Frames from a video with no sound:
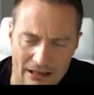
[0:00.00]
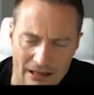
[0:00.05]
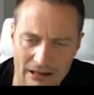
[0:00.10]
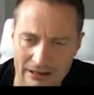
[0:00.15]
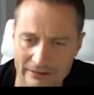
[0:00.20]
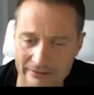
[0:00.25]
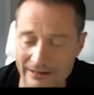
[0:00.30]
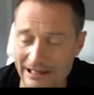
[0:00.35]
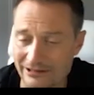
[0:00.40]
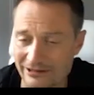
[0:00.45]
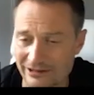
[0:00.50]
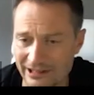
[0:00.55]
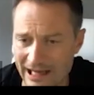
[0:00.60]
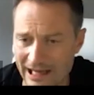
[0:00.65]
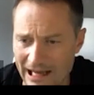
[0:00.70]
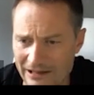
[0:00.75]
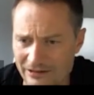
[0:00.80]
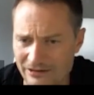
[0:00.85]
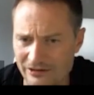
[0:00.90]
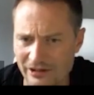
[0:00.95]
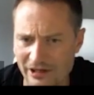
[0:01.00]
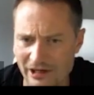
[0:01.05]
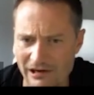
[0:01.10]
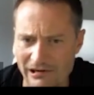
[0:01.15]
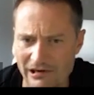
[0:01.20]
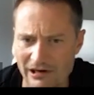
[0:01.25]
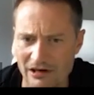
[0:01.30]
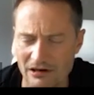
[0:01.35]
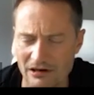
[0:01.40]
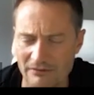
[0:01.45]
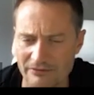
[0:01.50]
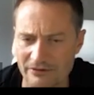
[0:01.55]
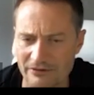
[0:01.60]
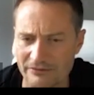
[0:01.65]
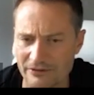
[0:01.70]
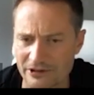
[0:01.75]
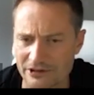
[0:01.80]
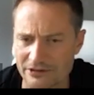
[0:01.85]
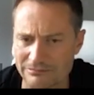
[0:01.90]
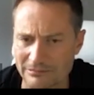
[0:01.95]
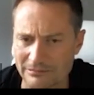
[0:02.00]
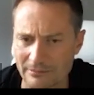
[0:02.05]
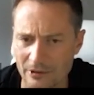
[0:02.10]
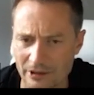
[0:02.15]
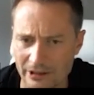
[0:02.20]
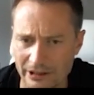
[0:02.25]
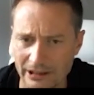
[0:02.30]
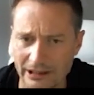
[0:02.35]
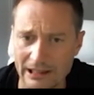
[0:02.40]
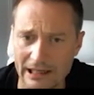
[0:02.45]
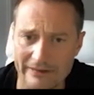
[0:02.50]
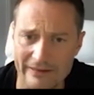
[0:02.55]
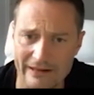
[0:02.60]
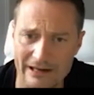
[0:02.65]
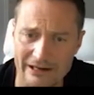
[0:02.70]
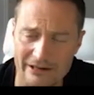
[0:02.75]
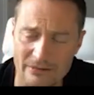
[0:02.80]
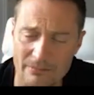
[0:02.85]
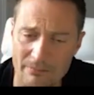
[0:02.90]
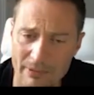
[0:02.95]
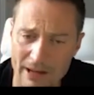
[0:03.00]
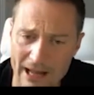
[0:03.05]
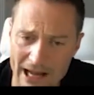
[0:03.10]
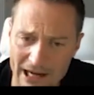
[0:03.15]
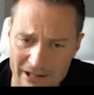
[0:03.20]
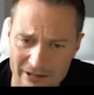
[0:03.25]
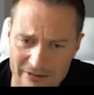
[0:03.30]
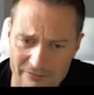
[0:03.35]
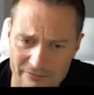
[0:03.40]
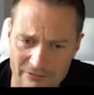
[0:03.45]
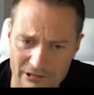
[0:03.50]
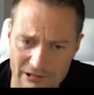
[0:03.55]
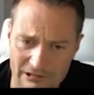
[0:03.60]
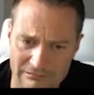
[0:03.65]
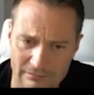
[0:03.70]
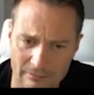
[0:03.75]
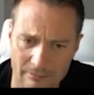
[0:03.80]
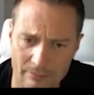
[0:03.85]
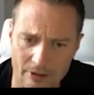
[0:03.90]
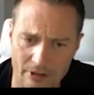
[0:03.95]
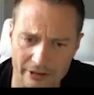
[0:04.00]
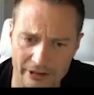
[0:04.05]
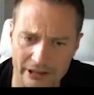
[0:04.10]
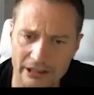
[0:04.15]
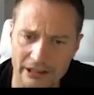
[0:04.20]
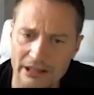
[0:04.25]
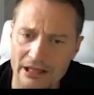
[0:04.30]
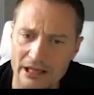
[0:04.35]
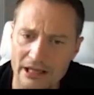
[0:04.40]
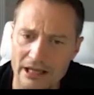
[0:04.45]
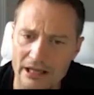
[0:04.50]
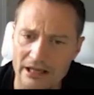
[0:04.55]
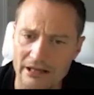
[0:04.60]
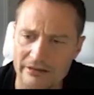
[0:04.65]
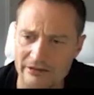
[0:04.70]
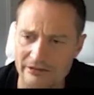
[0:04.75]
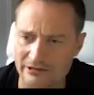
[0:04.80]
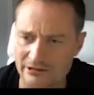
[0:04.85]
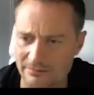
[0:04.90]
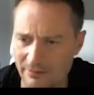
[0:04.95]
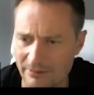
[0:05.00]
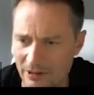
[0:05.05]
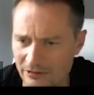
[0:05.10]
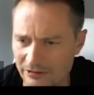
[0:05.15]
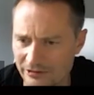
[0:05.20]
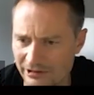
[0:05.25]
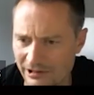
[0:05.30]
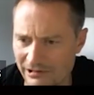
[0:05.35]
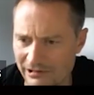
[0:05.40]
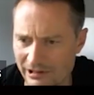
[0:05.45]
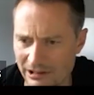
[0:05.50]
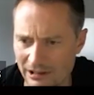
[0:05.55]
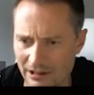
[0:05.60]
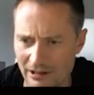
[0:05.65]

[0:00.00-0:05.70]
And that's the anterior of the vertebral body. And then at the back of the vertebral body, there's the posterior